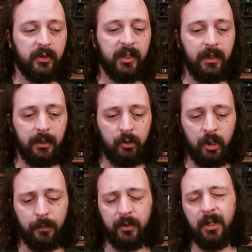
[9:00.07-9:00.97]
sailing
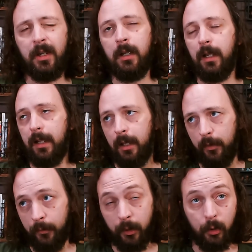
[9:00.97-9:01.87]
ships,
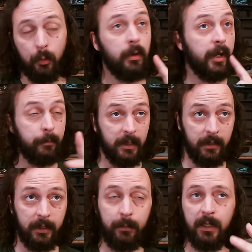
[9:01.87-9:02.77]
though,
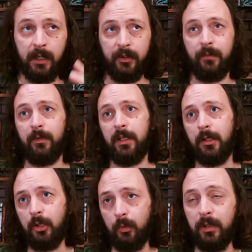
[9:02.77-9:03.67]
admittedly, because of the
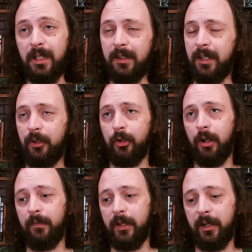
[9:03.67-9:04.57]
unique nature
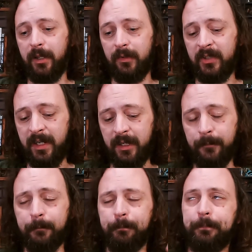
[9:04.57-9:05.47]
of their
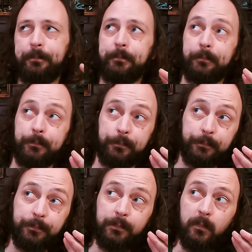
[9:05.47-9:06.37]
setting,
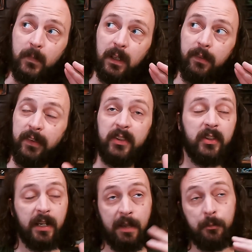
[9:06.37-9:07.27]
this is
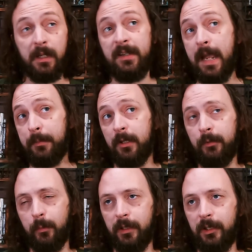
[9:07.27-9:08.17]
going to have to be adapted
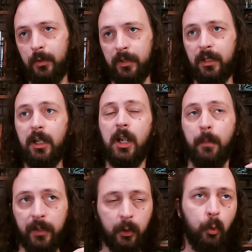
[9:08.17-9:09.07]
if you want to use it.
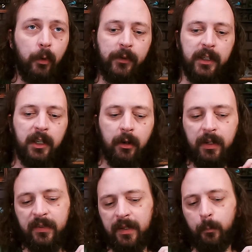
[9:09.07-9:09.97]
But the cool thing here
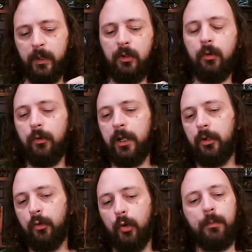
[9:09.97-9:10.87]
is that when you create
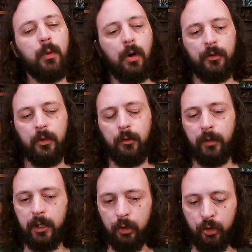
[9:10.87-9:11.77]
your group, you also
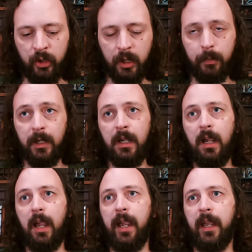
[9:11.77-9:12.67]
create your ship,
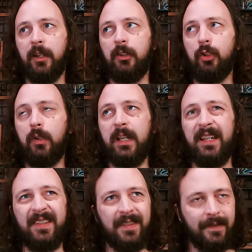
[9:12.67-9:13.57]
and you get
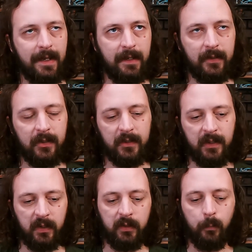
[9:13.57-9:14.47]
a stakes
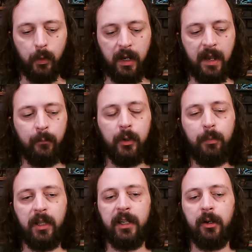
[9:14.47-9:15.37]
system where every
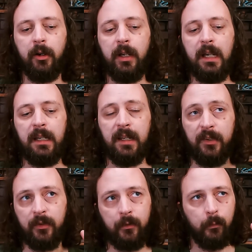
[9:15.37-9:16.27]
player
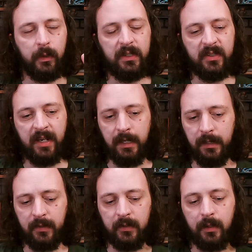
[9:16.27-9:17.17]
gets 3
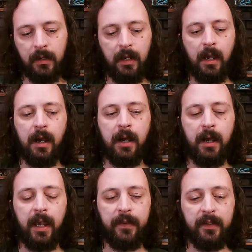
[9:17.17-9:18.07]
stakes,
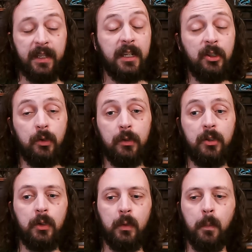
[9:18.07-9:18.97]
and that they can use
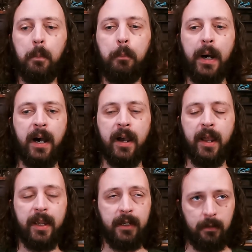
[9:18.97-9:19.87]
to
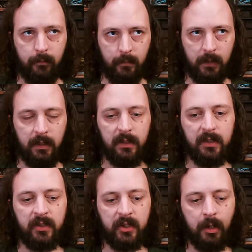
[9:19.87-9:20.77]
buy
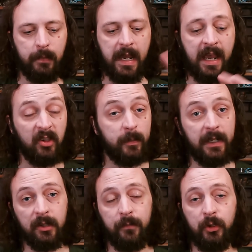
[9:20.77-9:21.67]
some
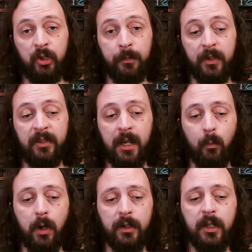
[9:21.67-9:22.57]
aspect of the ship that they
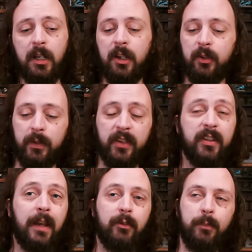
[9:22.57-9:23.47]
want. So it
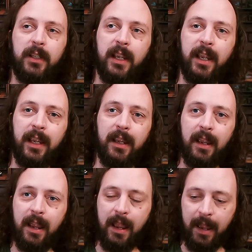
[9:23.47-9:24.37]
doesn't have to be
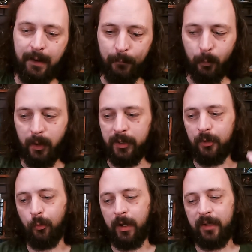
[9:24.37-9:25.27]
everyone
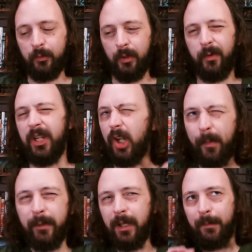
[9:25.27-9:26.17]
has to agree, and
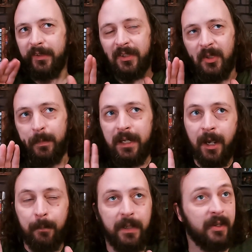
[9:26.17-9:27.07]
nobody really wants to speak
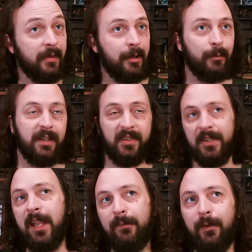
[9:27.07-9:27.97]
up because they don't want to
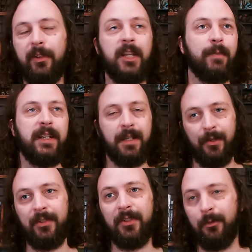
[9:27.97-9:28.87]
stifle anybody
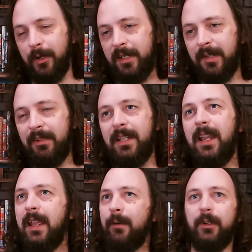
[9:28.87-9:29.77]
else's creativity,
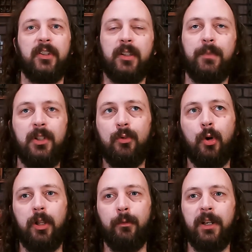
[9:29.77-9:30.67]
which is something you
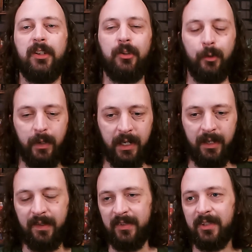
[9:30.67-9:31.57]
totally run into
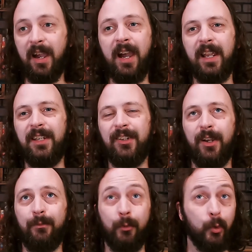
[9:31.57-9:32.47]
in this kind
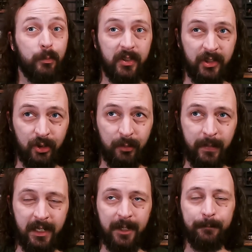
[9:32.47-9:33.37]
of group decision
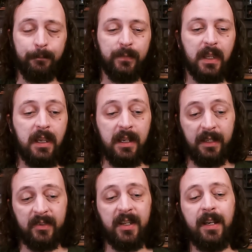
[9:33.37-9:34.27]
making.
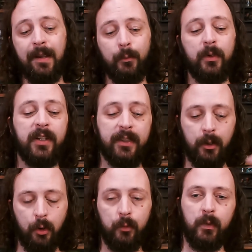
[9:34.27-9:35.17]
Instead, everyone's got
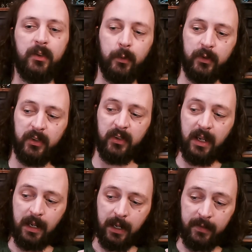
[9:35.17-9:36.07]
their own resources,
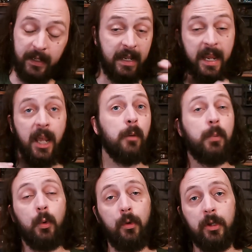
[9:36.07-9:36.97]
and they can
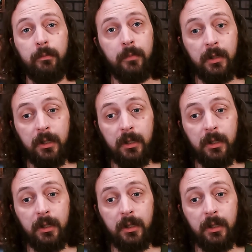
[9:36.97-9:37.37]
pool them